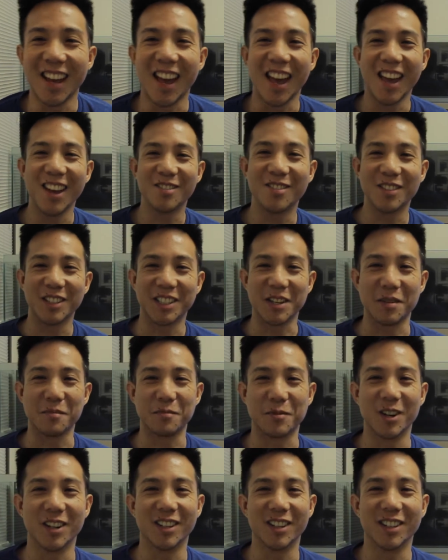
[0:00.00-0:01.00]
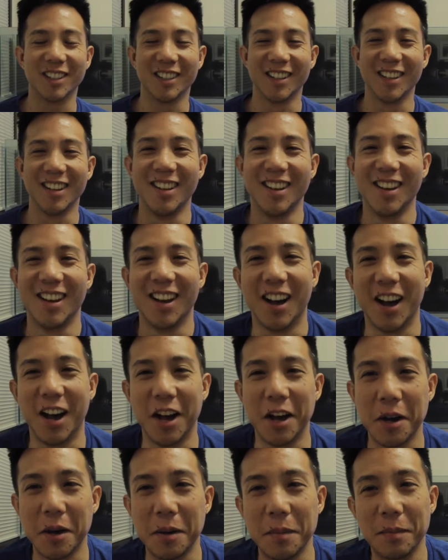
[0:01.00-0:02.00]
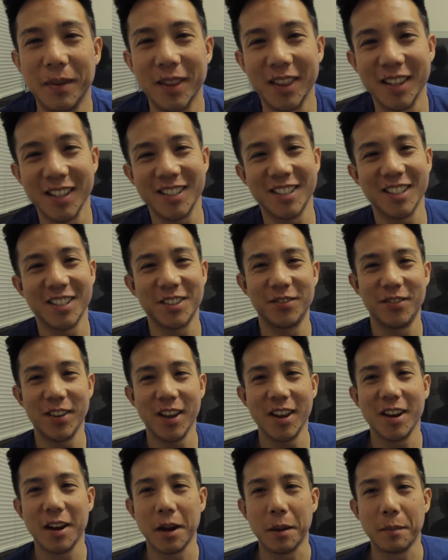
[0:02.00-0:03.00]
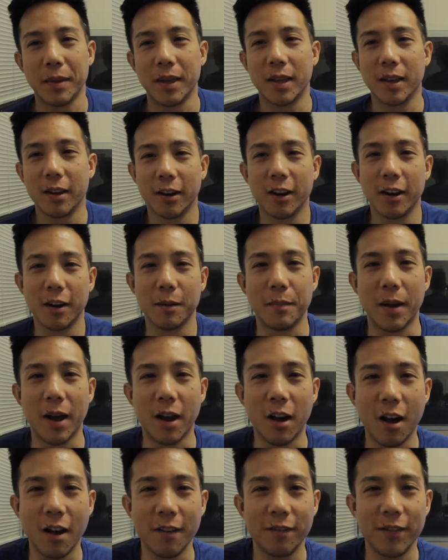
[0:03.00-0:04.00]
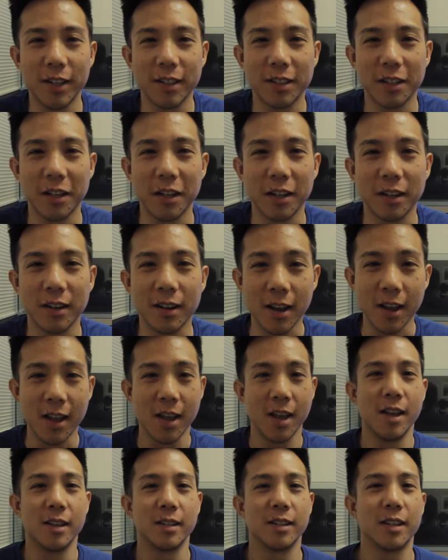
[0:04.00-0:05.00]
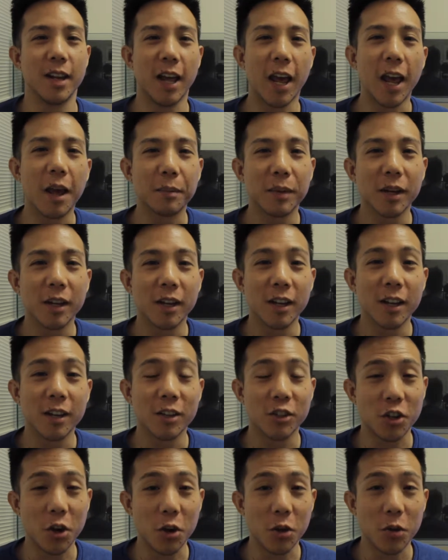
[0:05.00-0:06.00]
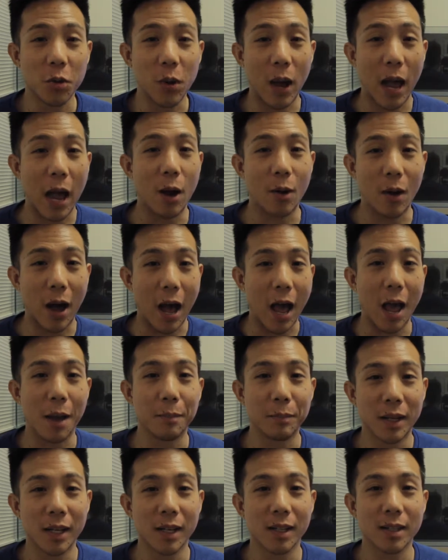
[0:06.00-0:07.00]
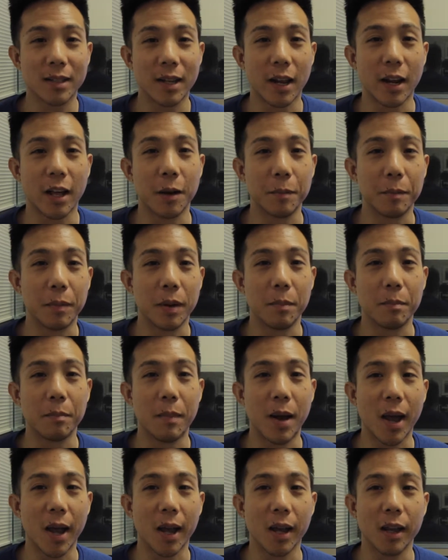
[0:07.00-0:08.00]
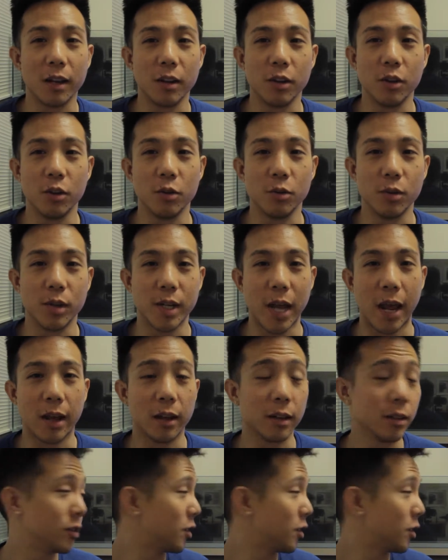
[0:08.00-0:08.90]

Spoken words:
Hey, what's up world? This is Finn and I'm here in my office, and today I'm gonna show you how I'm gonna set up my new tank.